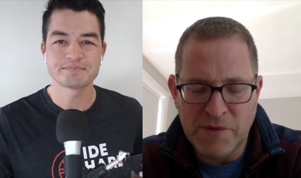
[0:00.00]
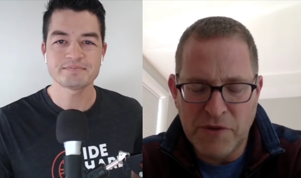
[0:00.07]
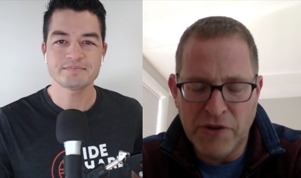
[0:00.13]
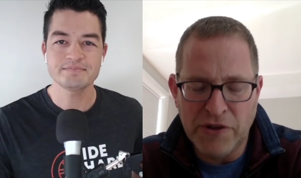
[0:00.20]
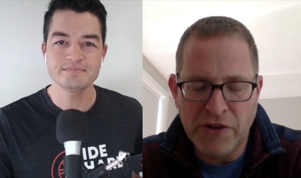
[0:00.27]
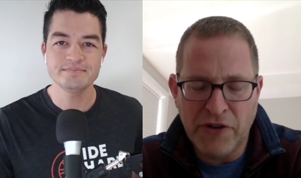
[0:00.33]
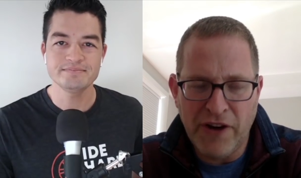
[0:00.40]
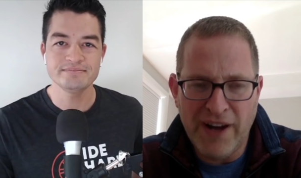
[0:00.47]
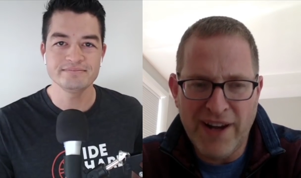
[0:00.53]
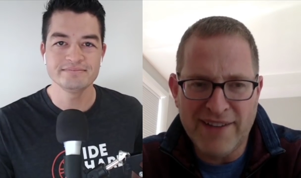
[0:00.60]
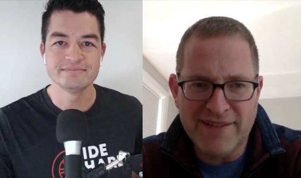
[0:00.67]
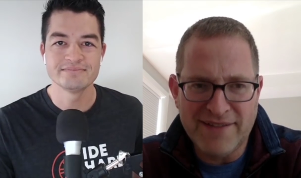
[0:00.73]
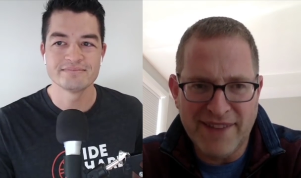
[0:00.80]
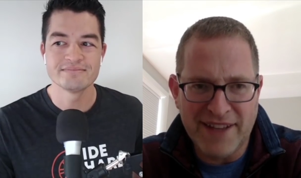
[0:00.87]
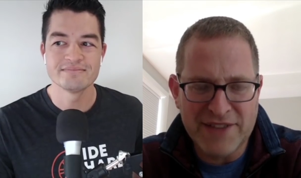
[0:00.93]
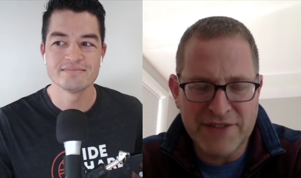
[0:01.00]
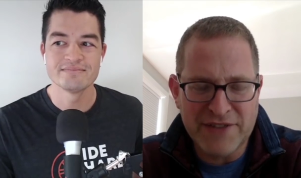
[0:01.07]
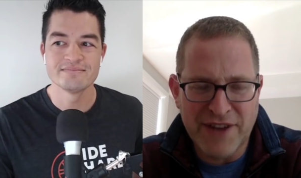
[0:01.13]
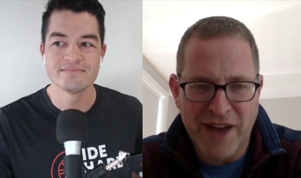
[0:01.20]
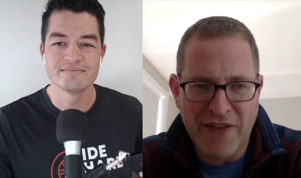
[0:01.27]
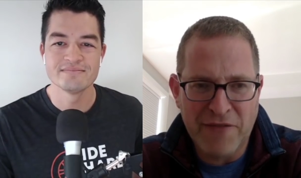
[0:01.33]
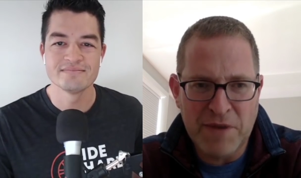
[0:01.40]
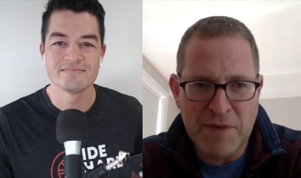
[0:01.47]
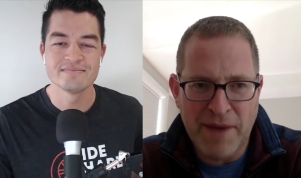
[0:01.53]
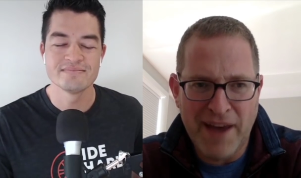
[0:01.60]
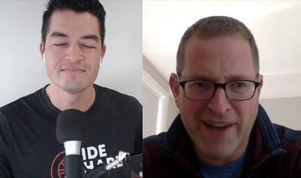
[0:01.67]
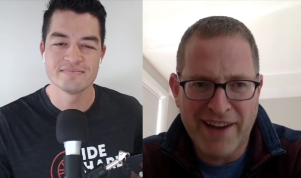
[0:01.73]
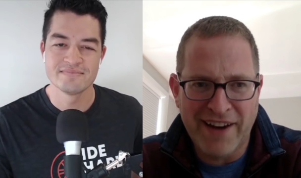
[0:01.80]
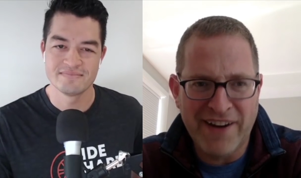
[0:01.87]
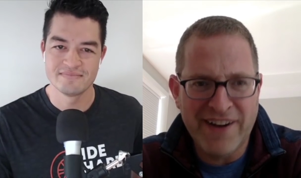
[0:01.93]
Speaker 1: Doing great. Thanks for having me
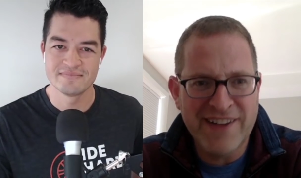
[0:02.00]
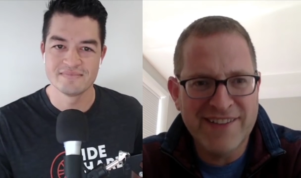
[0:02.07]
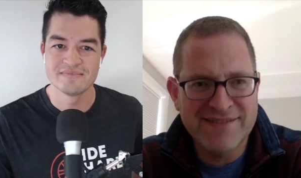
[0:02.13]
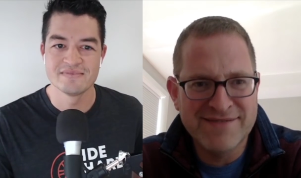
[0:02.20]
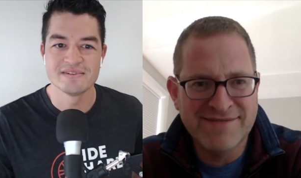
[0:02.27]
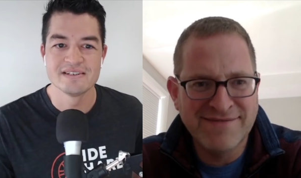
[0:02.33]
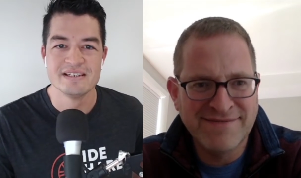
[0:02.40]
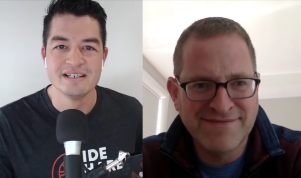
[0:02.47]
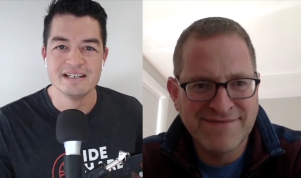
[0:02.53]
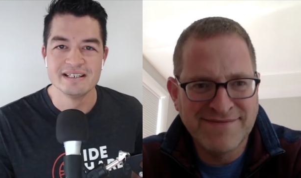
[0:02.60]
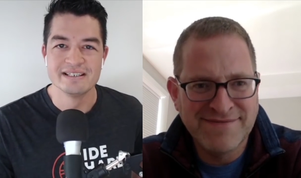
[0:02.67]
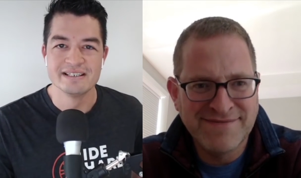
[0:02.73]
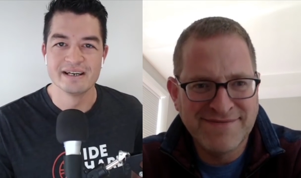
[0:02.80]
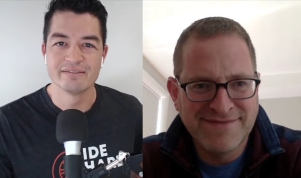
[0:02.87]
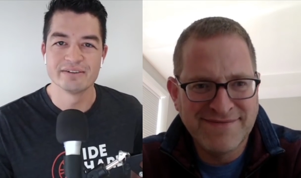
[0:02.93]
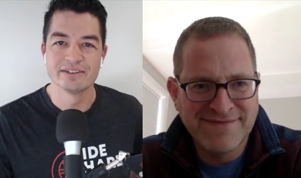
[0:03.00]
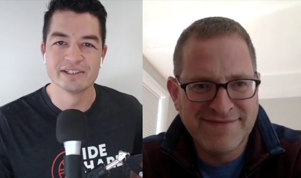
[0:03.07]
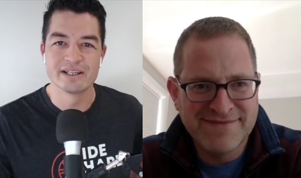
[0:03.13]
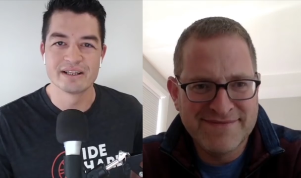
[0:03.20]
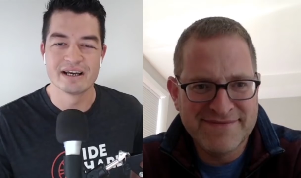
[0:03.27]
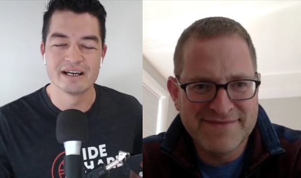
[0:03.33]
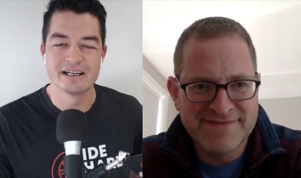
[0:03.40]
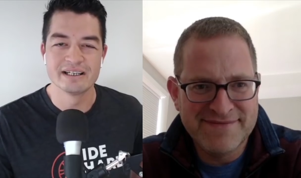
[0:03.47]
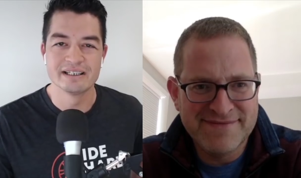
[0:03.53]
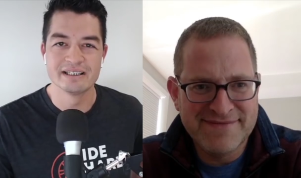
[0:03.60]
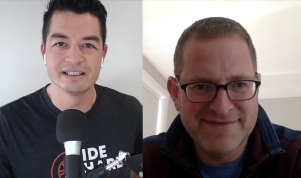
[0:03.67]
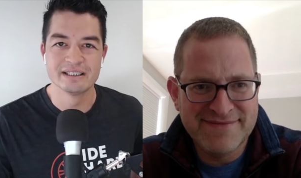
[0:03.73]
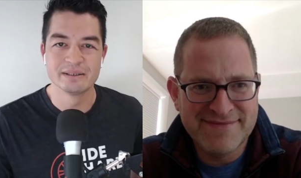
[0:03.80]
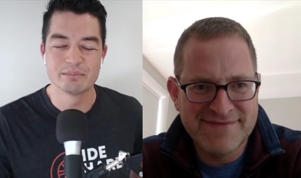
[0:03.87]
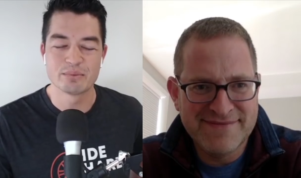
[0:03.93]
back, Harry.
Speaker 2: Definitely. I
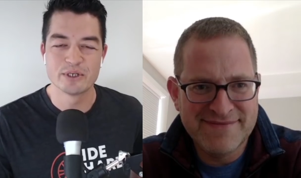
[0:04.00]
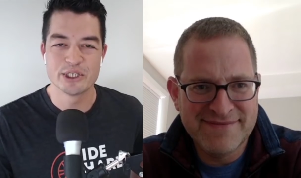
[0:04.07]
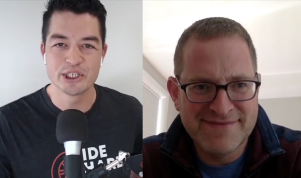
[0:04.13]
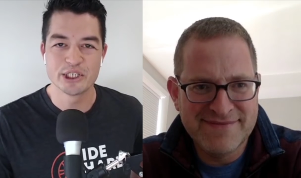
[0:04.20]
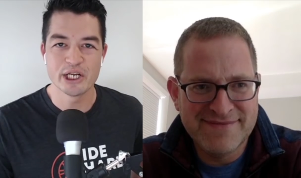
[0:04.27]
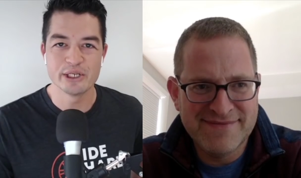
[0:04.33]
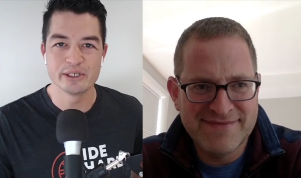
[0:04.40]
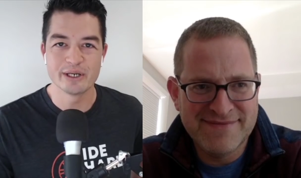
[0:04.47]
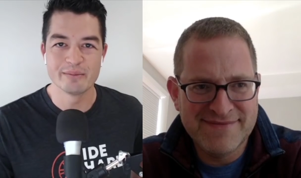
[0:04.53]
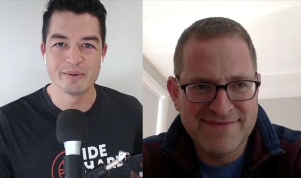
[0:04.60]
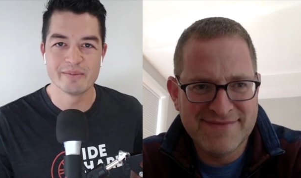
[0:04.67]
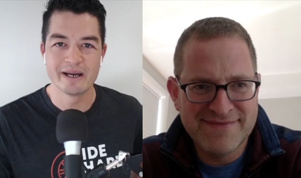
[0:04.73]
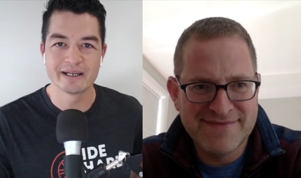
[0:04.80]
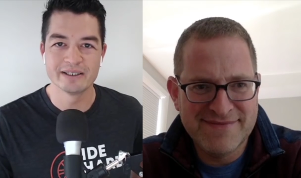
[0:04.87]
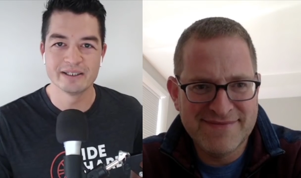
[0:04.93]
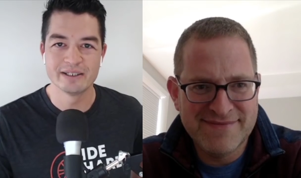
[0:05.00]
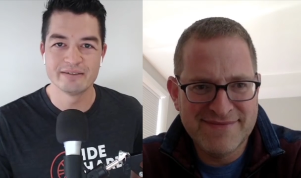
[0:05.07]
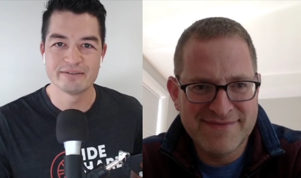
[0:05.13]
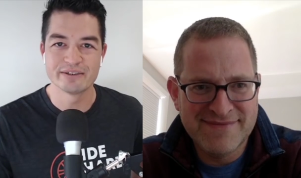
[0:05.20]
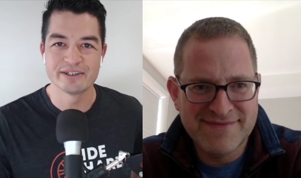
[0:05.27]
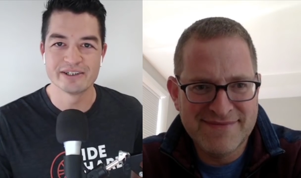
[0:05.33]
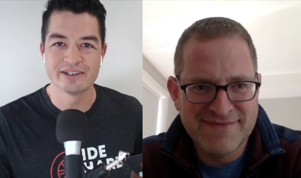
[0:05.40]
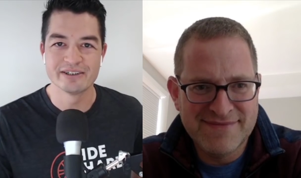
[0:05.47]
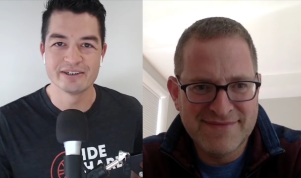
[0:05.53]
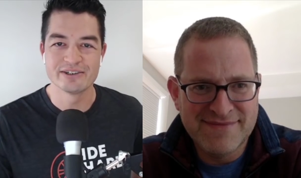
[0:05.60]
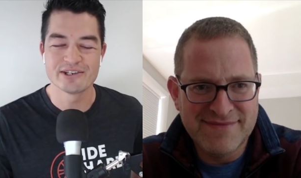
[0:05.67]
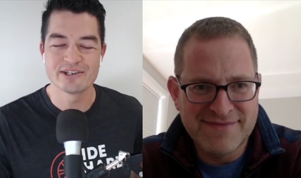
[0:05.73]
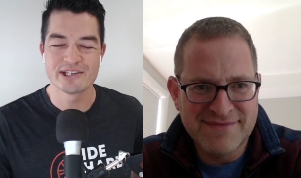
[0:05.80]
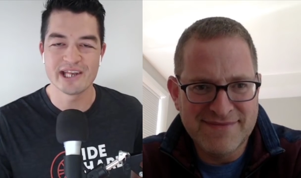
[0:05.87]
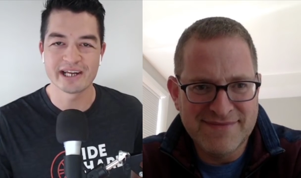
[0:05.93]
uh, appreciate you coming back on for your,
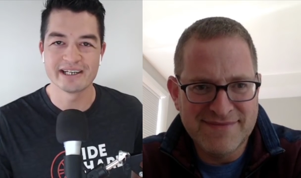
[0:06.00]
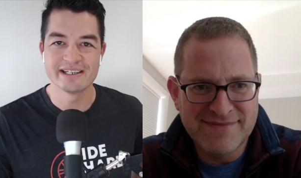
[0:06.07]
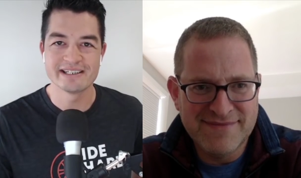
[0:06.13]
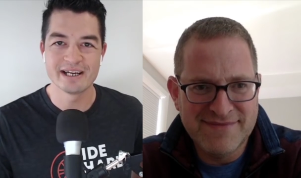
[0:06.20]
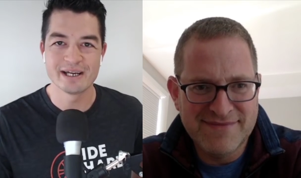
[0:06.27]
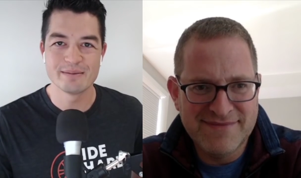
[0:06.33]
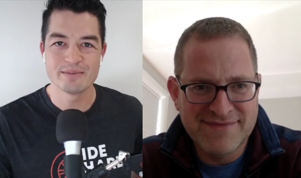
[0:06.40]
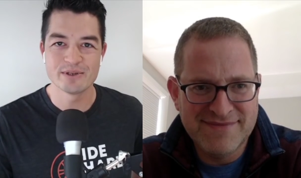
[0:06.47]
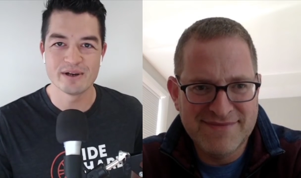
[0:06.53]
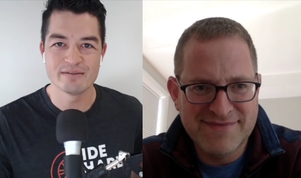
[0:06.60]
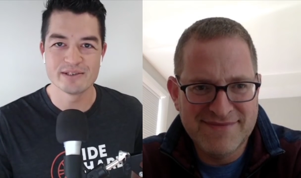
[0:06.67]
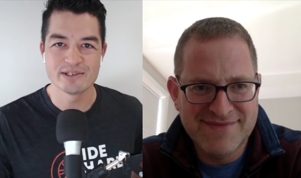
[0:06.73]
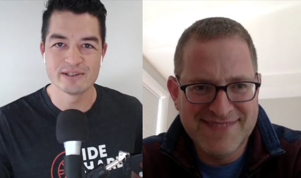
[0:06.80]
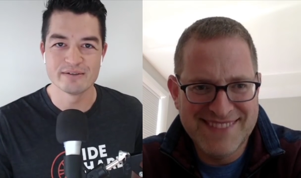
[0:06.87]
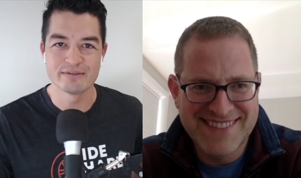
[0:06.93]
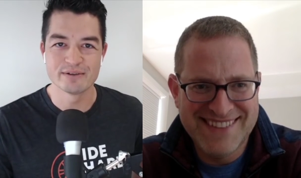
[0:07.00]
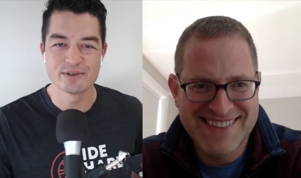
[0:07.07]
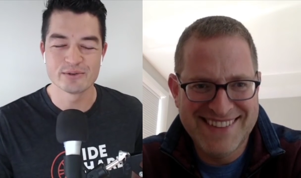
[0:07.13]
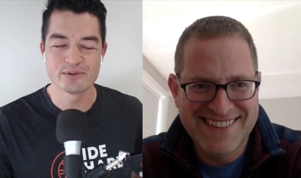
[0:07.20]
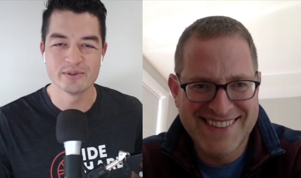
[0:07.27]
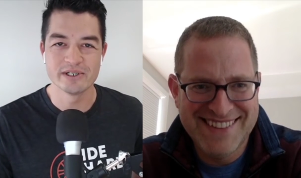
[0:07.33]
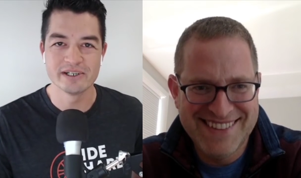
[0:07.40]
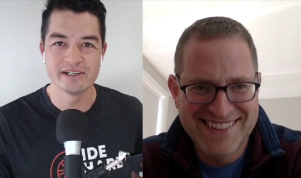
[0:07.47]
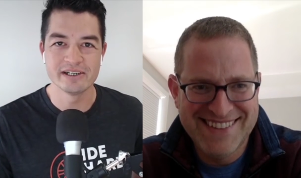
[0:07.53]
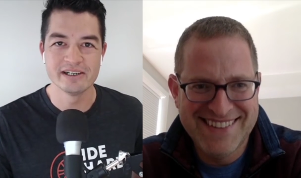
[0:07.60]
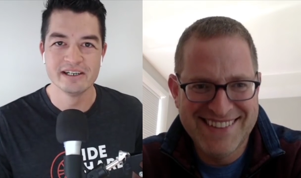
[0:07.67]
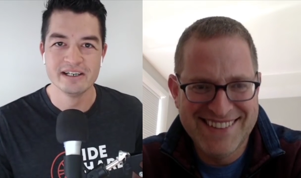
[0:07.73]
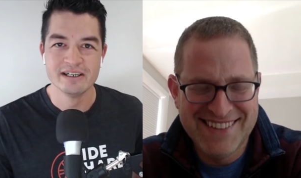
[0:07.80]
your second time. So, obviously, the first one,